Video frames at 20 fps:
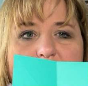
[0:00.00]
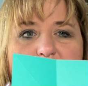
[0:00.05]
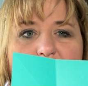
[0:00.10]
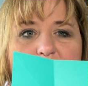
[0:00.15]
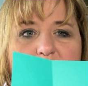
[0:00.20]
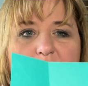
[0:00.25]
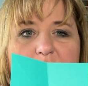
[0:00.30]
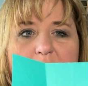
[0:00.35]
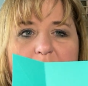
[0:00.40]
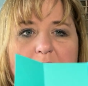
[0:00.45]
So
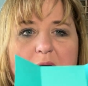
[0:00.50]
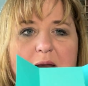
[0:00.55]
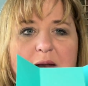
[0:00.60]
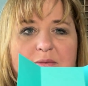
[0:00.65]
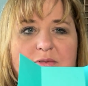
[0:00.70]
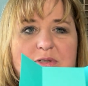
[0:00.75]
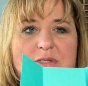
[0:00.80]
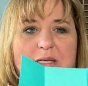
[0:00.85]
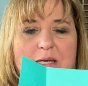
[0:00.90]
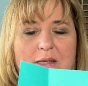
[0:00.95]
you can kind
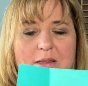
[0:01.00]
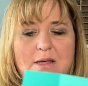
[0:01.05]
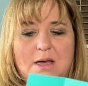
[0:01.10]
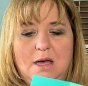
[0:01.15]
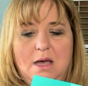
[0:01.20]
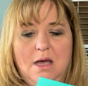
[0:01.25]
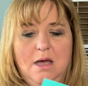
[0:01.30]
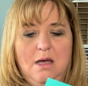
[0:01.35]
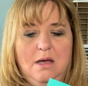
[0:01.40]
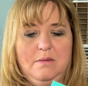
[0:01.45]
of see
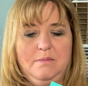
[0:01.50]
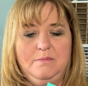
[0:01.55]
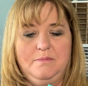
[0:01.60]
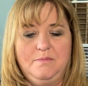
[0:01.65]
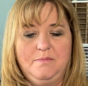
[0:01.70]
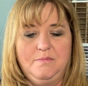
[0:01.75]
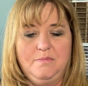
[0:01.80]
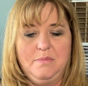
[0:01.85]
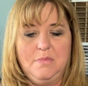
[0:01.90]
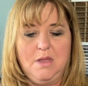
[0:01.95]
the um,
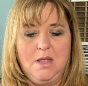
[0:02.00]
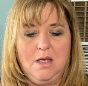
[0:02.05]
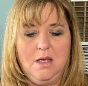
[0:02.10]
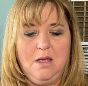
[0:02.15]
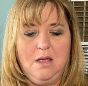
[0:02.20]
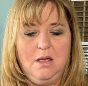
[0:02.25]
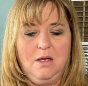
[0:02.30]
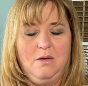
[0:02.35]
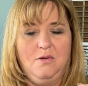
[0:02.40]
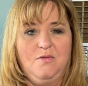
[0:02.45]

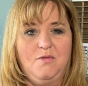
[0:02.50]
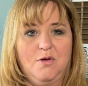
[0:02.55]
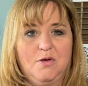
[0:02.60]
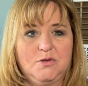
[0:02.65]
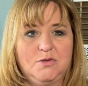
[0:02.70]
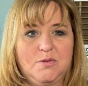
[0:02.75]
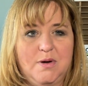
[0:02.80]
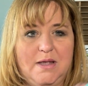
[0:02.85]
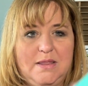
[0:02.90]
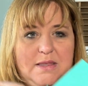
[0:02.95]

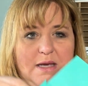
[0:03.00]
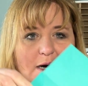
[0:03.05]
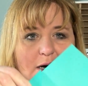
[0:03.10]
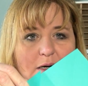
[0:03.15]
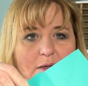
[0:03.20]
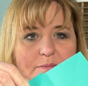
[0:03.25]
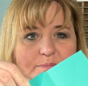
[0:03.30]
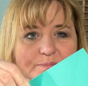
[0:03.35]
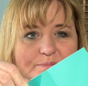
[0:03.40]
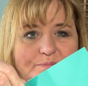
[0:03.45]
folds right there